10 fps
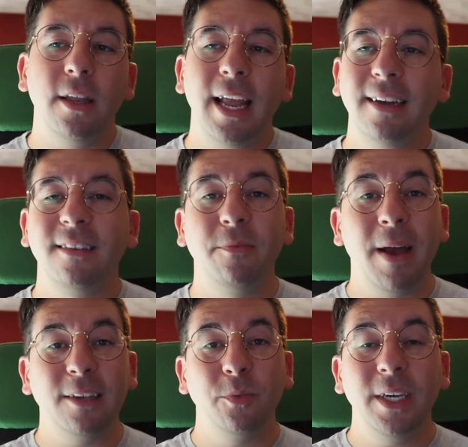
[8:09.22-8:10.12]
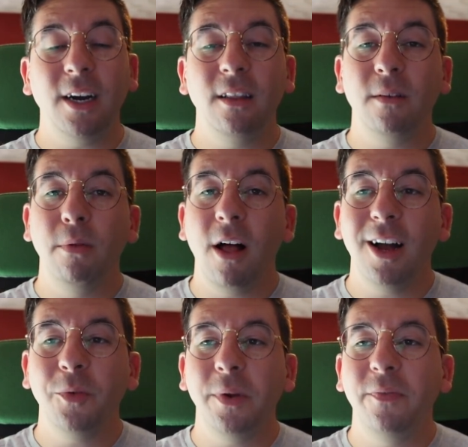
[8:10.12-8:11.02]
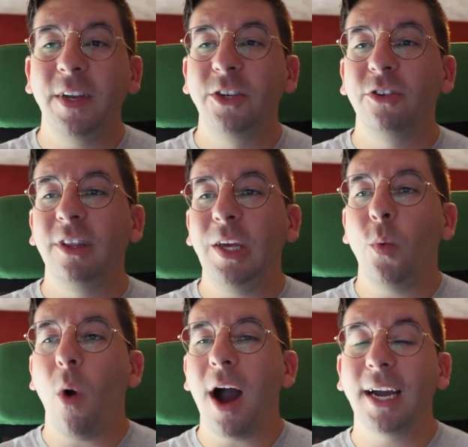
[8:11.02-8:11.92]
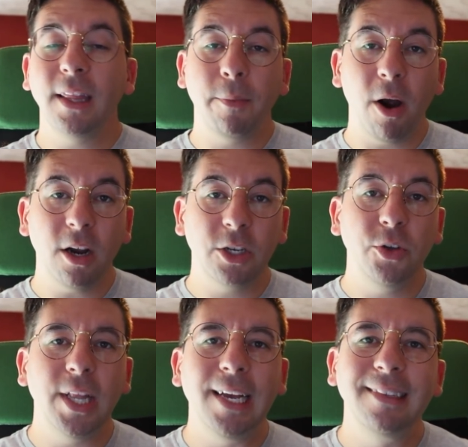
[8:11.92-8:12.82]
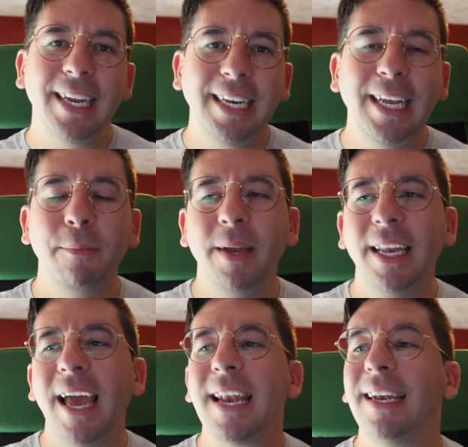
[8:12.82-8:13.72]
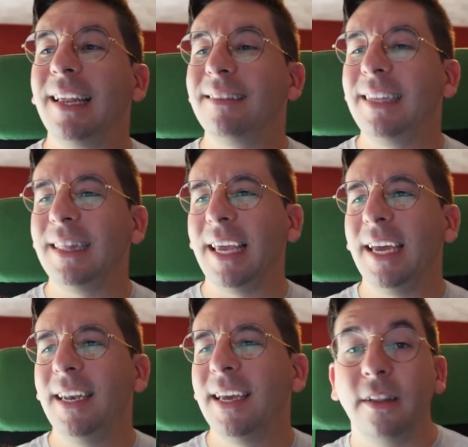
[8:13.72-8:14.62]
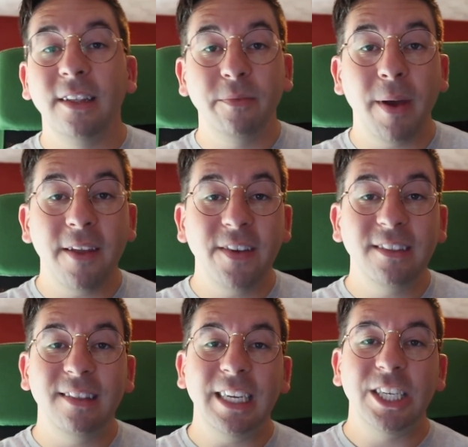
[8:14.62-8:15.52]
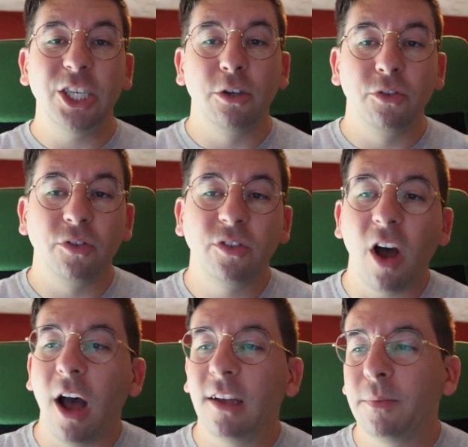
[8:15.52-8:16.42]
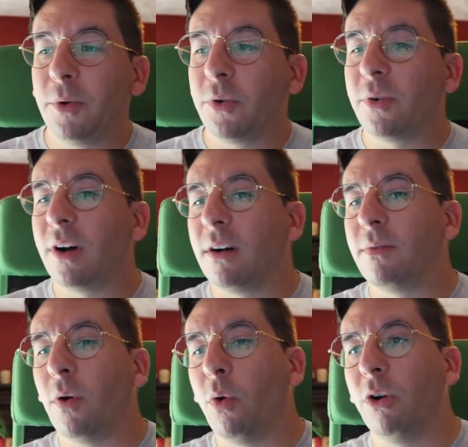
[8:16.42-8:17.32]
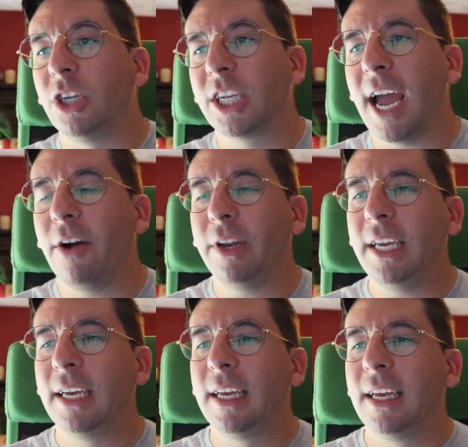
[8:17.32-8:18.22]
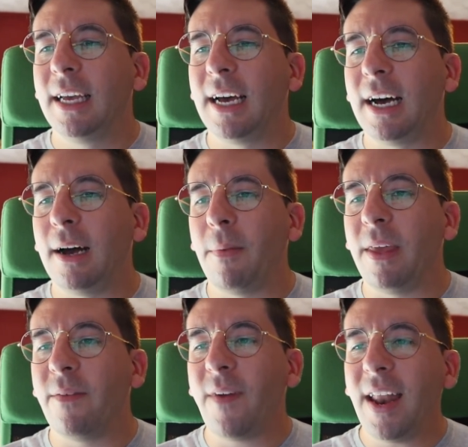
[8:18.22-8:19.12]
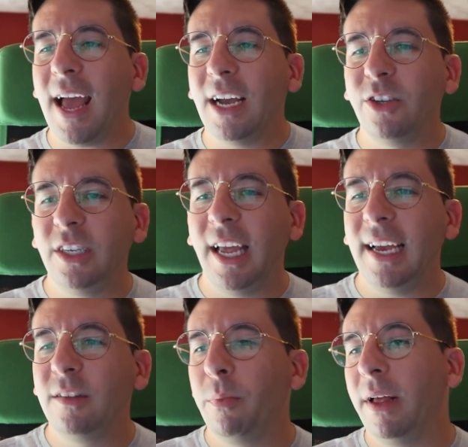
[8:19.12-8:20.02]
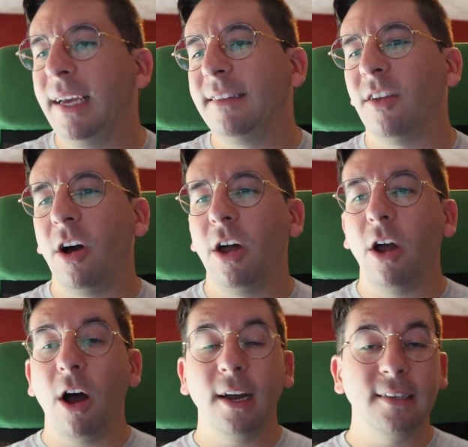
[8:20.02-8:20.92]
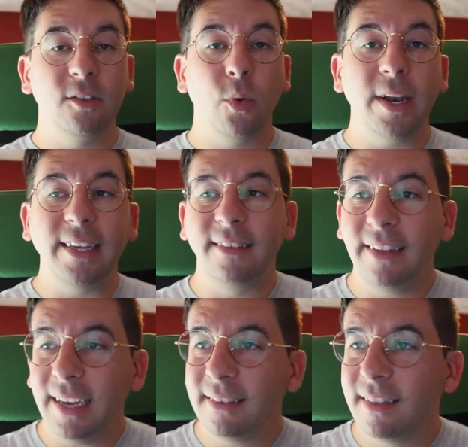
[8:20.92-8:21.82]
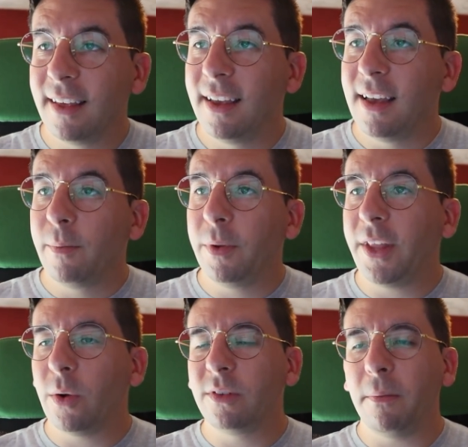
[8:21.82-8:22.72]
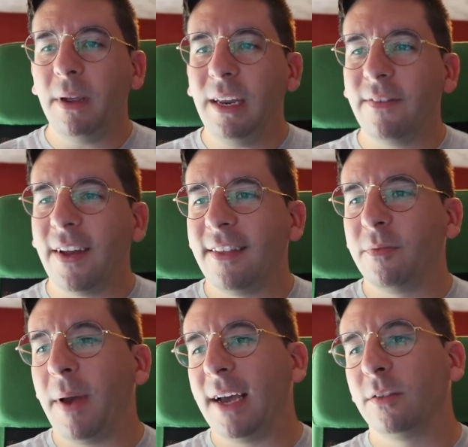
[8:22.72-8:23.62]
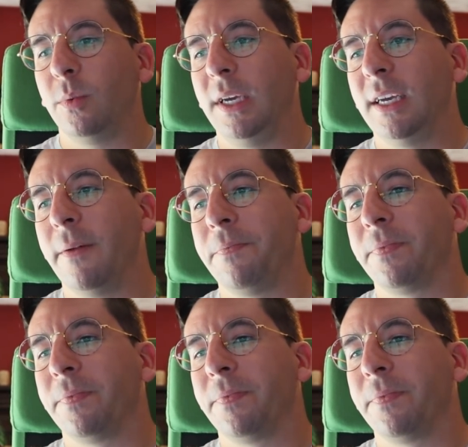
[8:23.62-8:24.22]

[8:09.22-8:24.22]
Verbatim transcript: Next, this past week on the blog, we featured the Walk in the Park 2018 pin at Disneyland. This benefits the Children's Hospital of Orange County. Uh, the event actually takes place on August 26th, but there was a media event this past week,